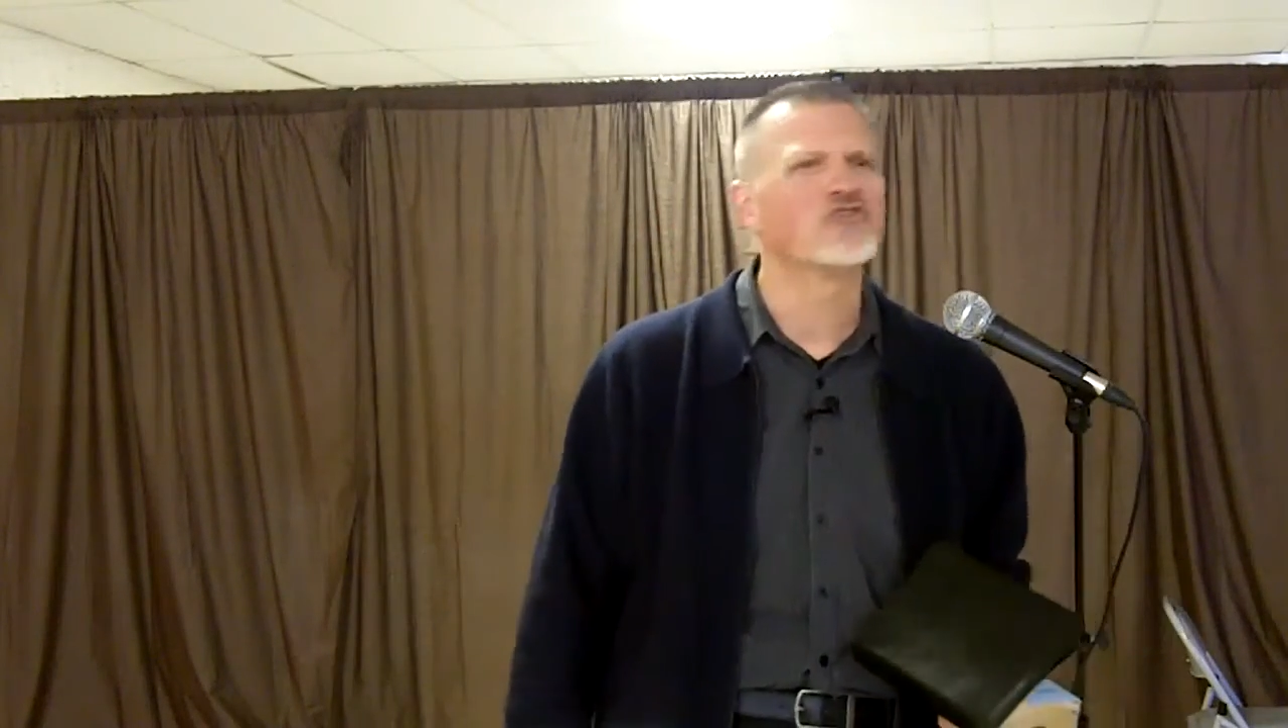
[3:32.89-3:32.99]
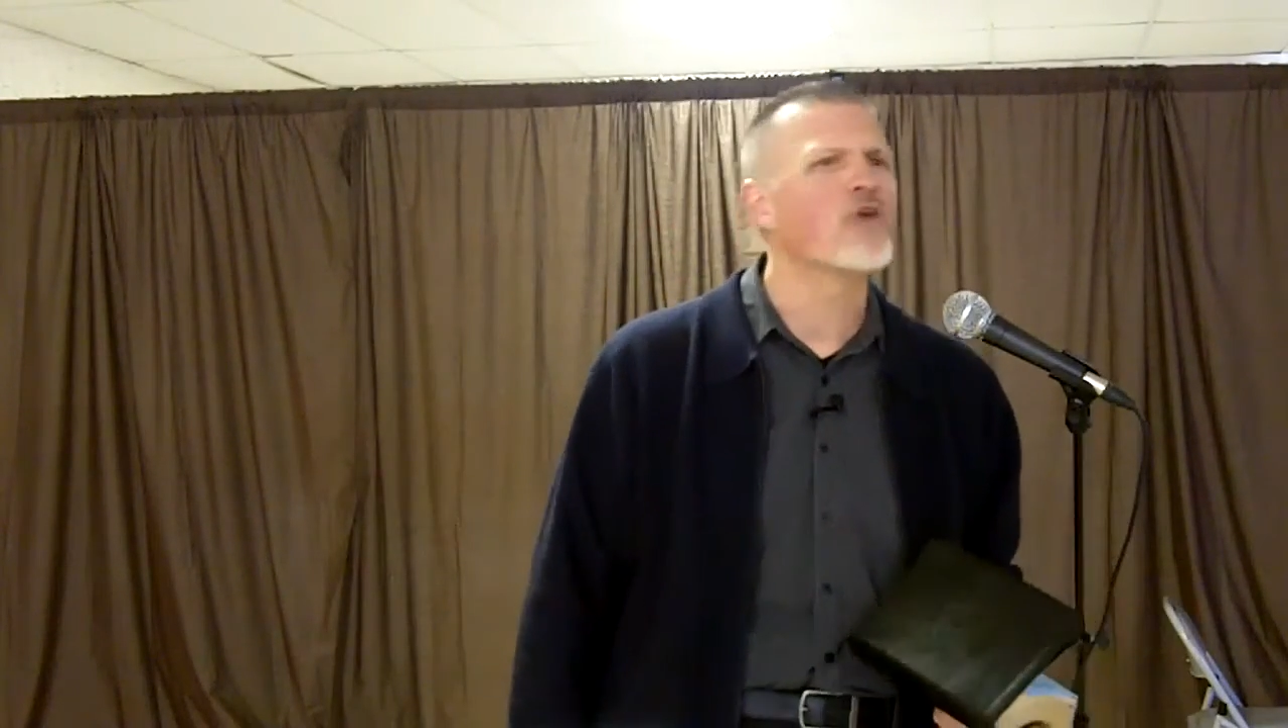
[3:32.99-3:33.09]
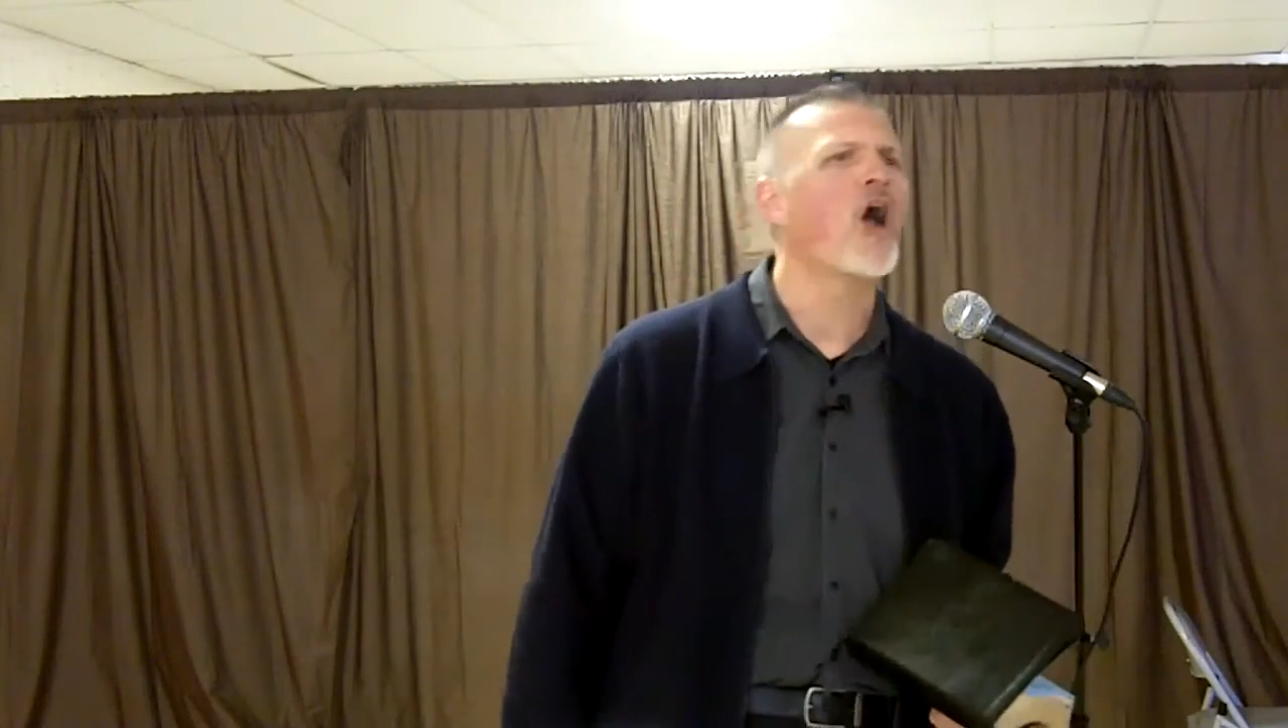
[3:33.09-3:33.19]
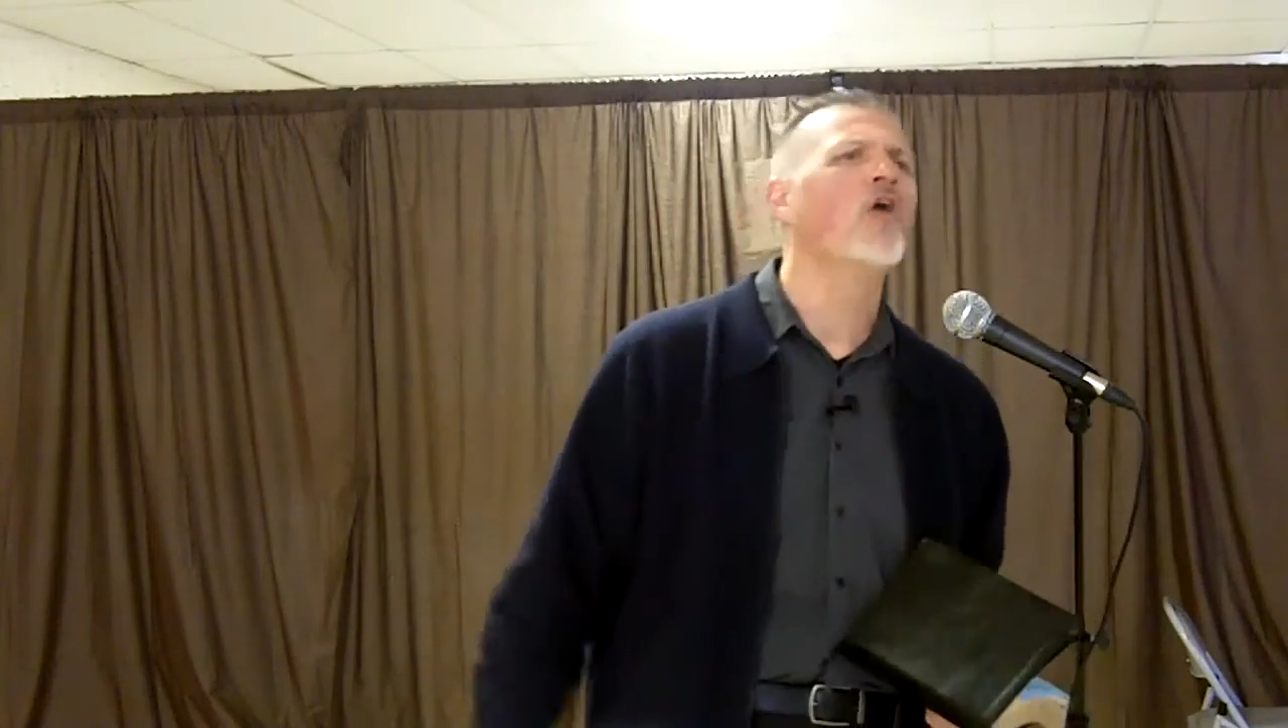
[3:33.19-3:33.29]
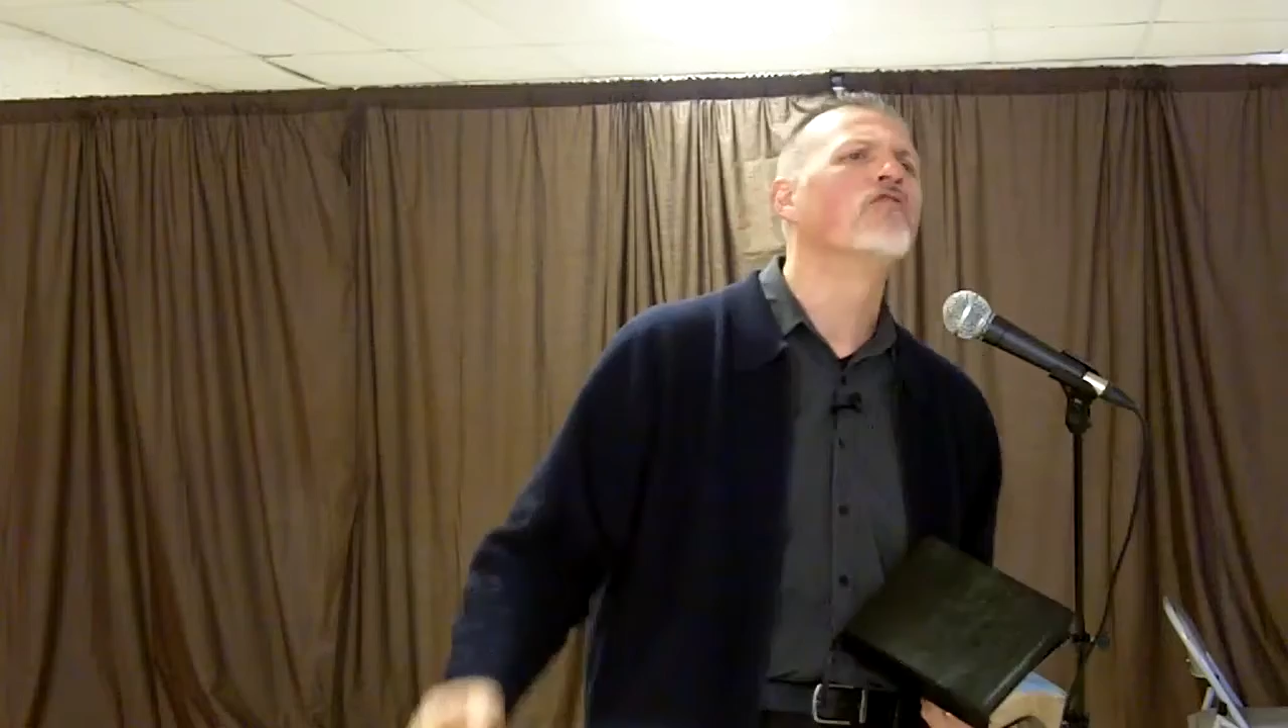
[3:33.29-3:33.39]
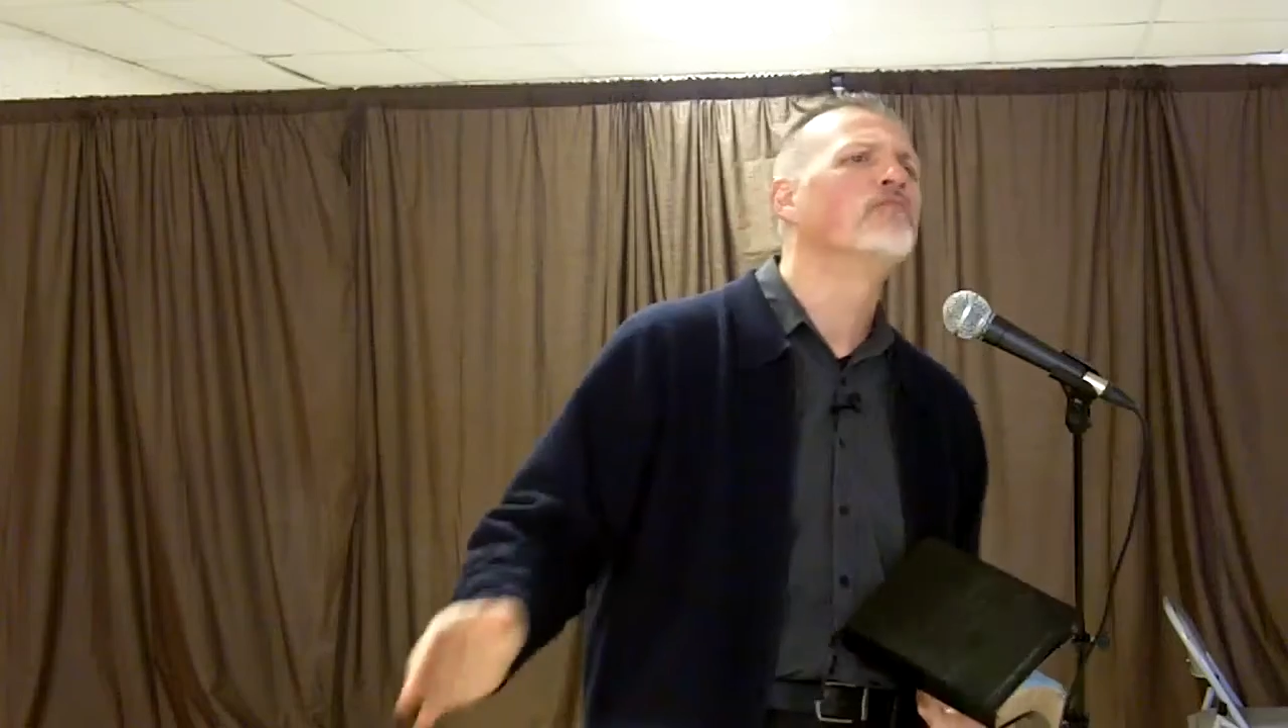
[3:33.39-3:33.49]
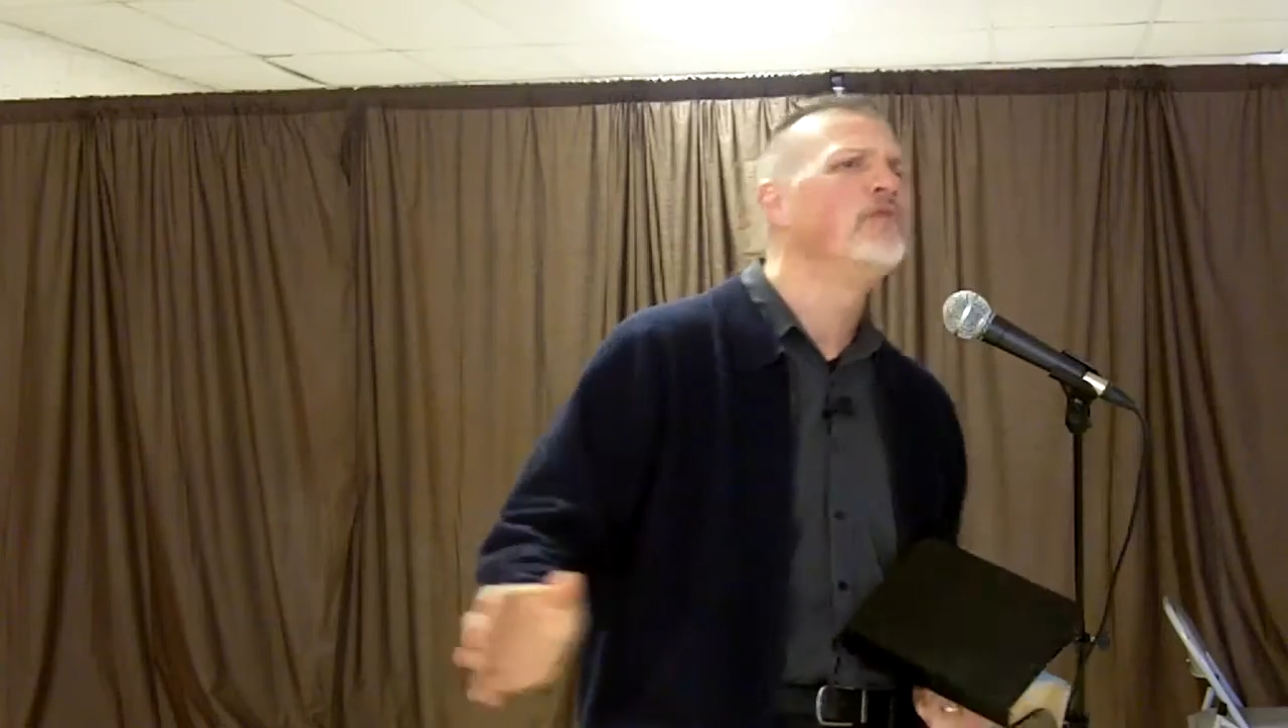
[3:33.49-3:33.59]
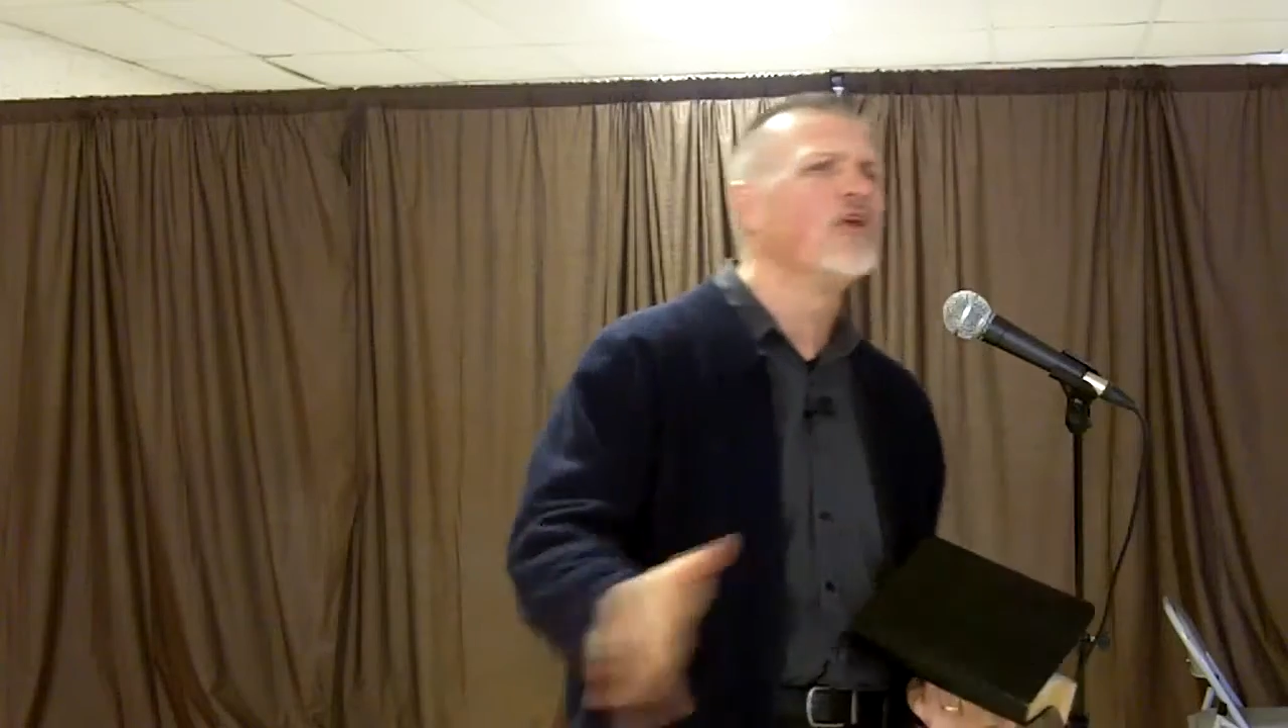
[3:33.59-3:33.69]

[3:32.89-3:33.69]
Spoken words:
Drove